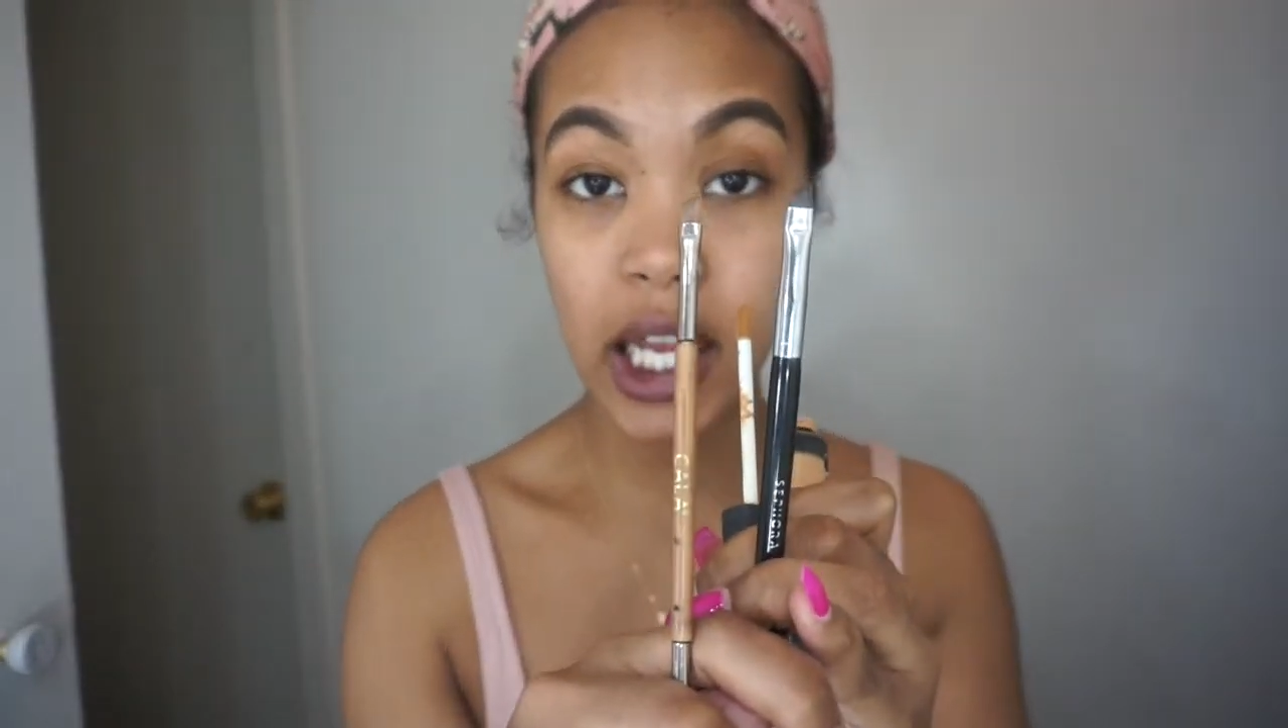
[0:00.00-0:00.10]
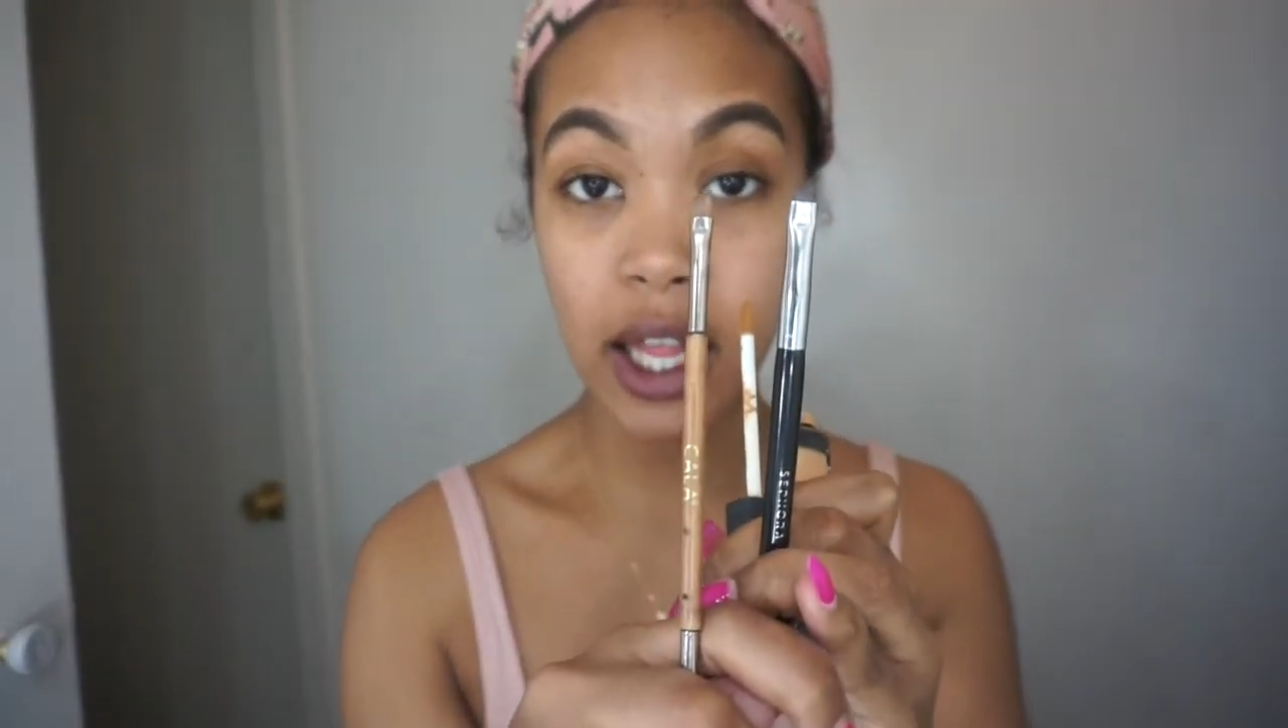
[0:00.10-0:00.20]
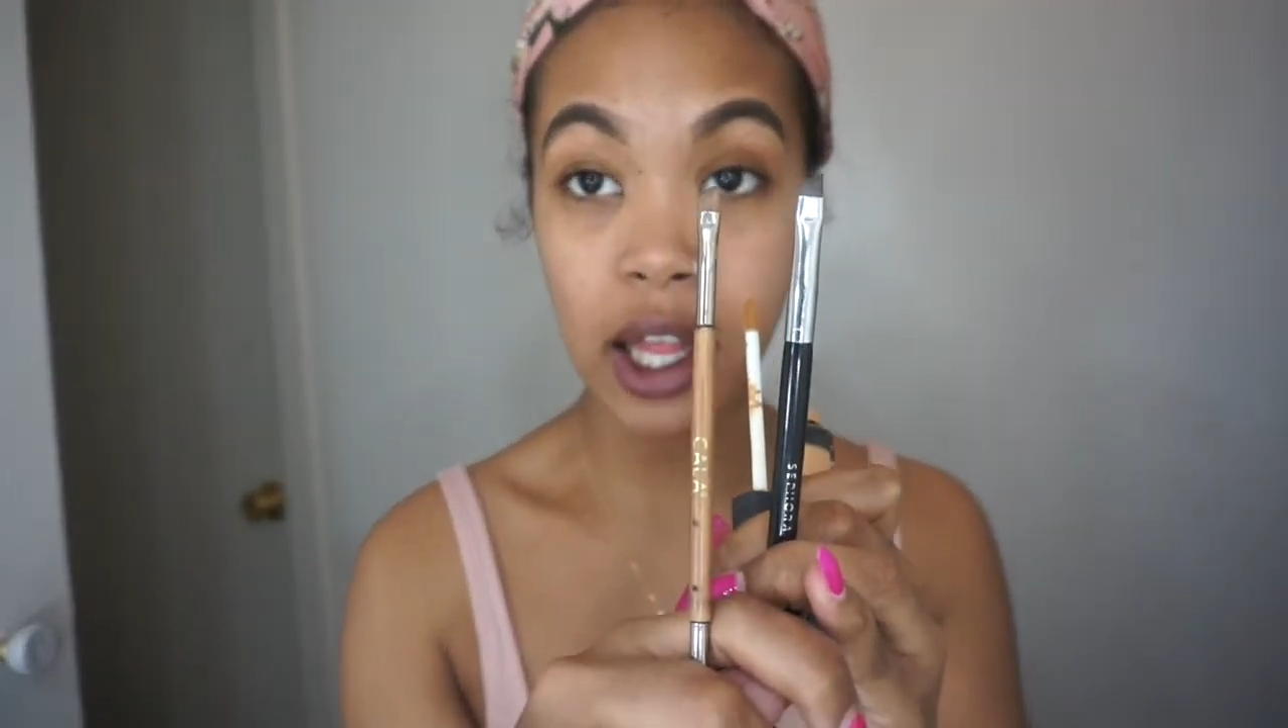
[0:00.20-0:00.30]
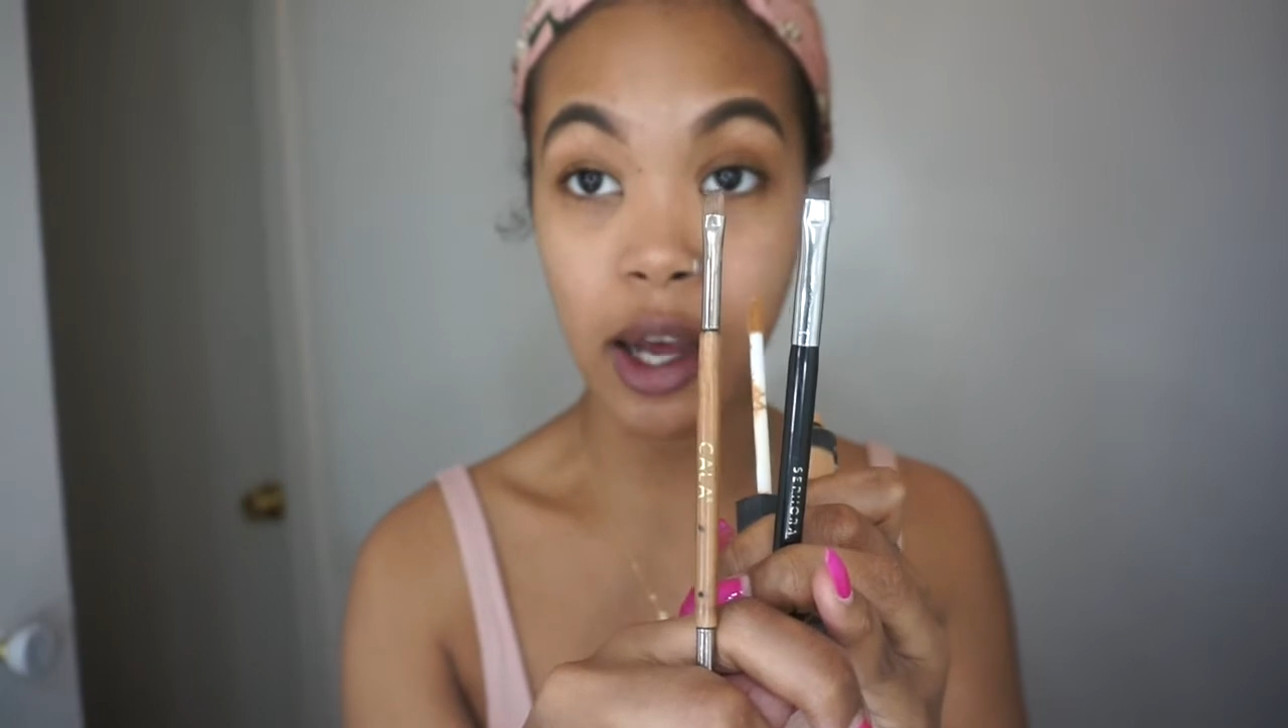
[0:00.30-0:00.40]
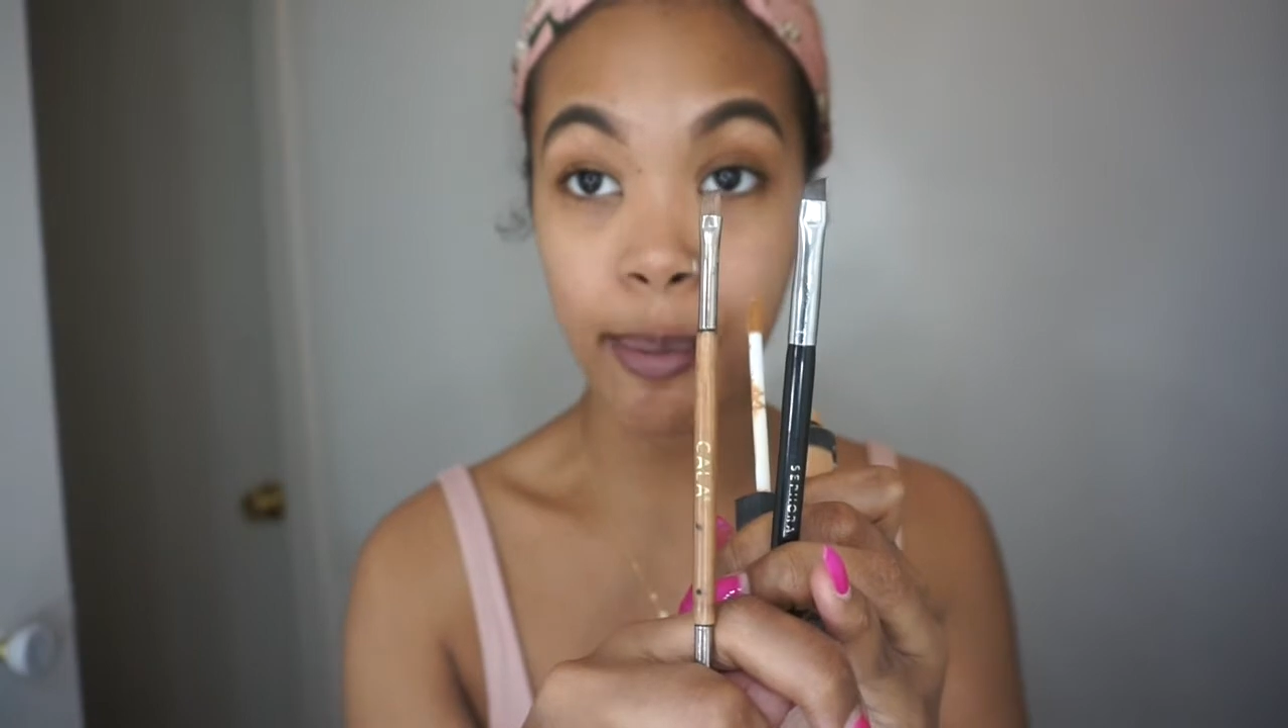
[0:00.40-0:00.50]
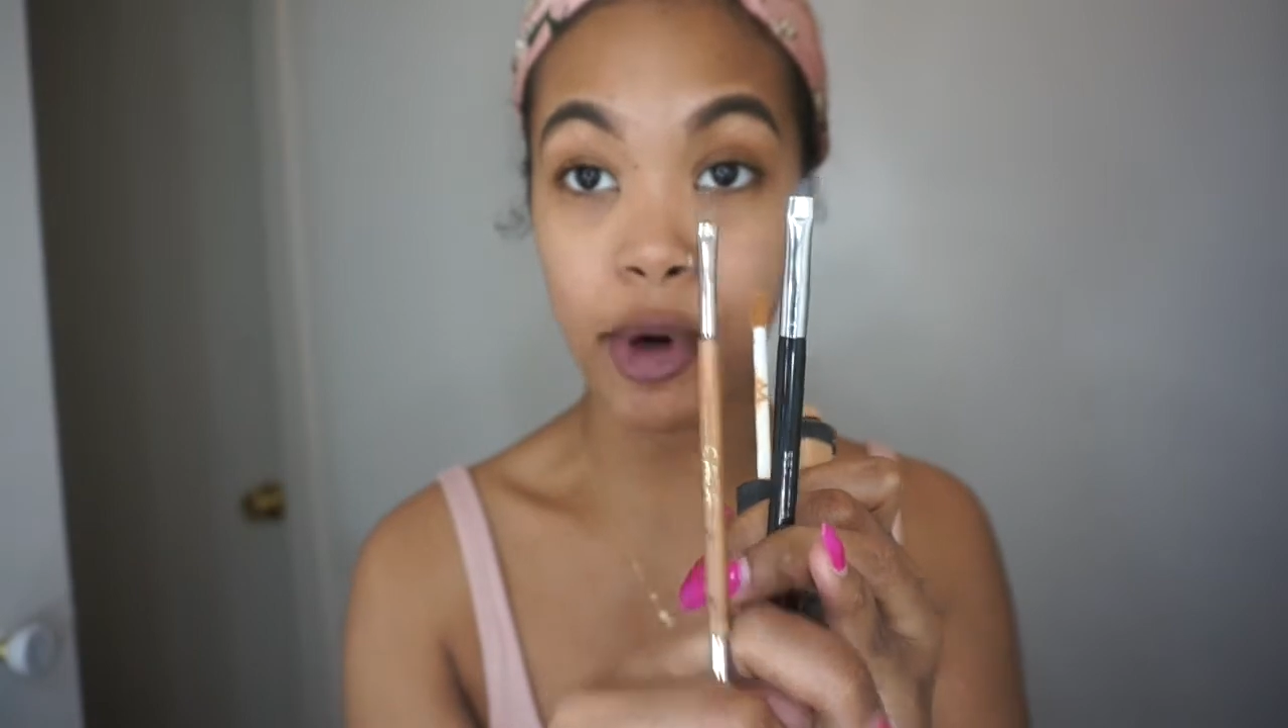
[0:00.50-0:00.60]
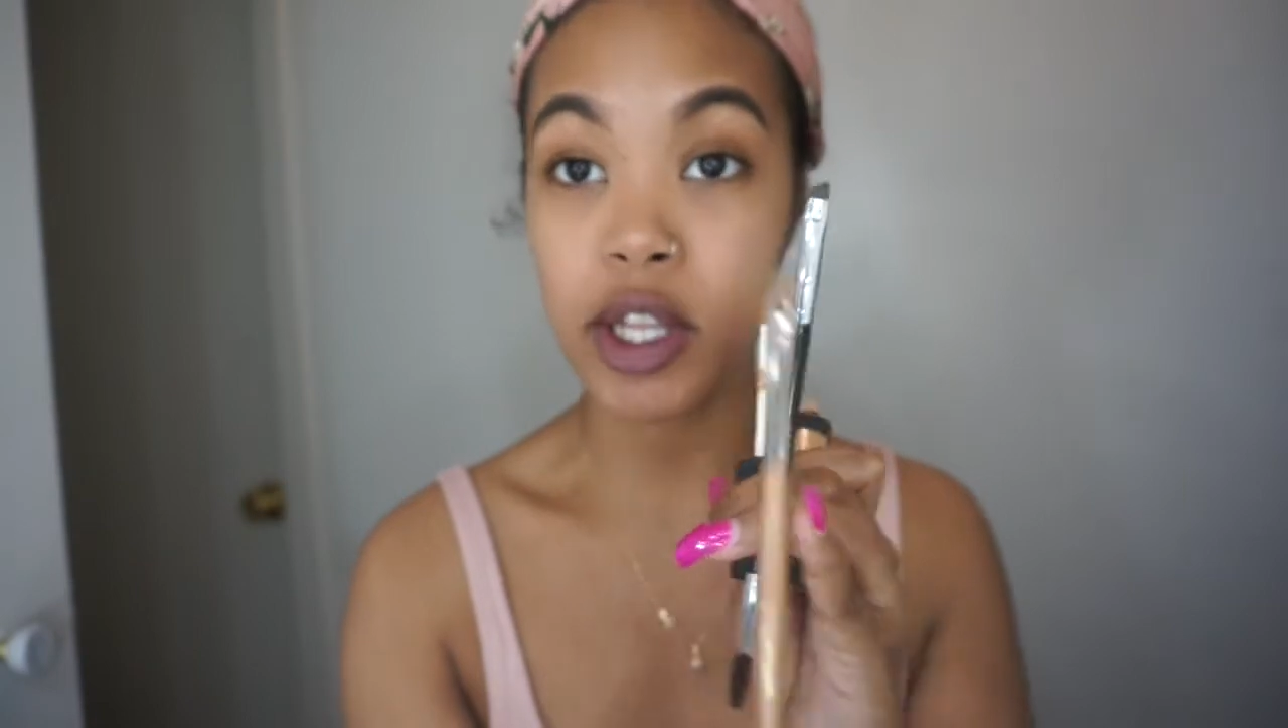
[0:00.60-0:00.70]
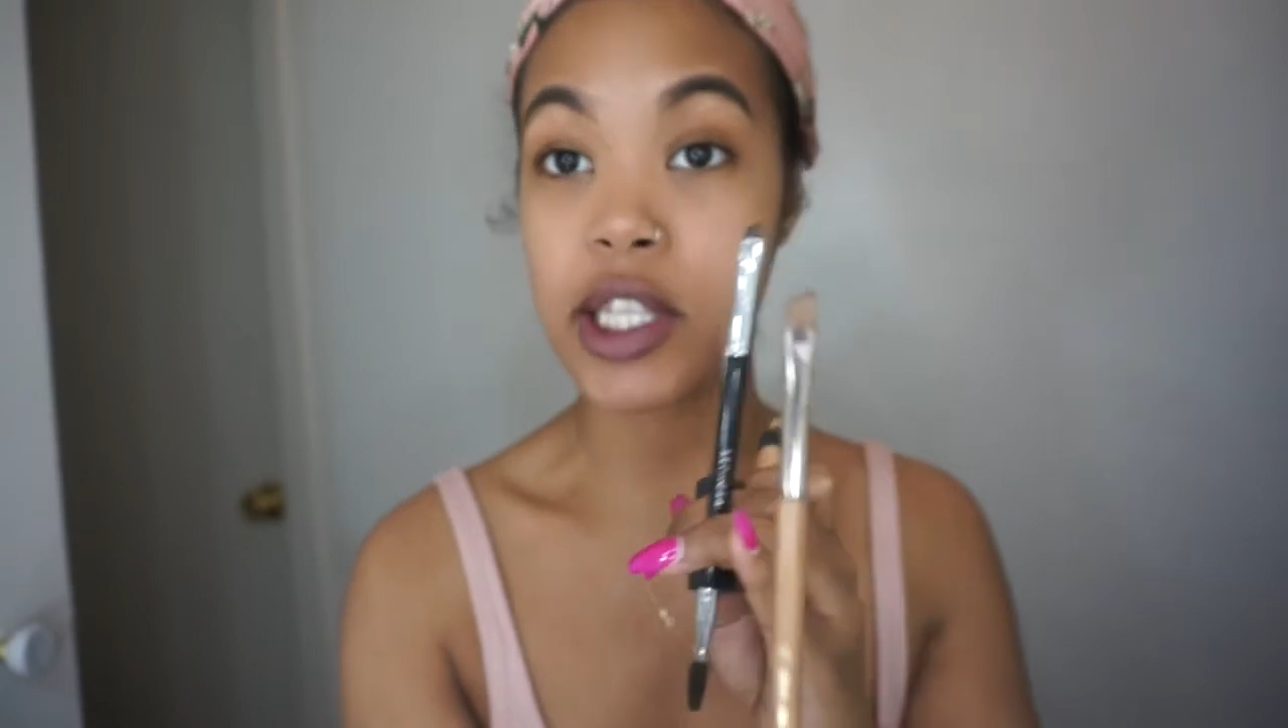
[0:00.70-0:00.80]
in the upper.